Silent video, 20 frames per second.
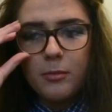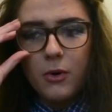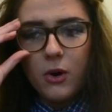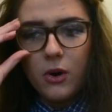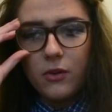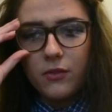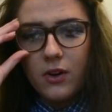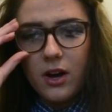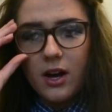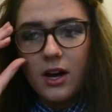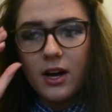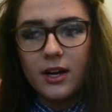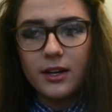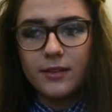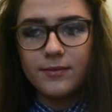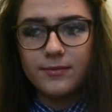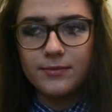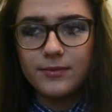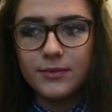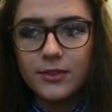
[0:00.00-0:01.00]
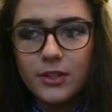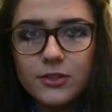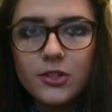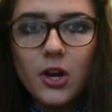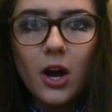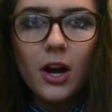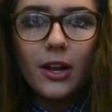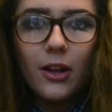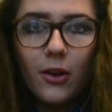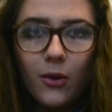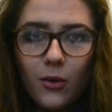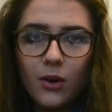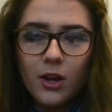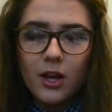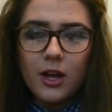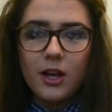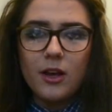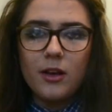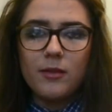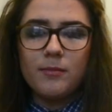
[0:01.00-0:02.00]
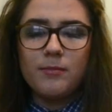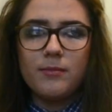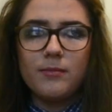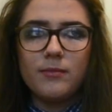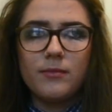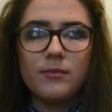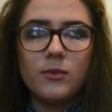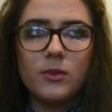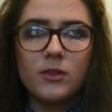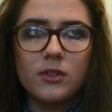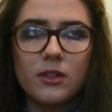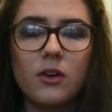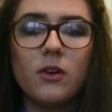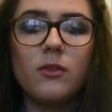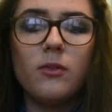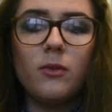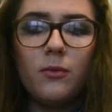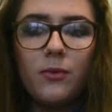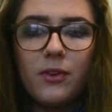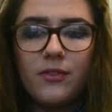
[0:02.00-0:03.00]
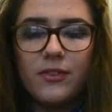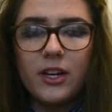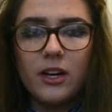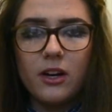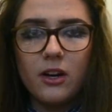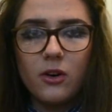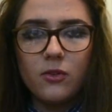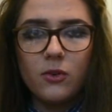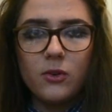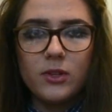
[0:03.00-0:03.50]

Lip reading: of our target within our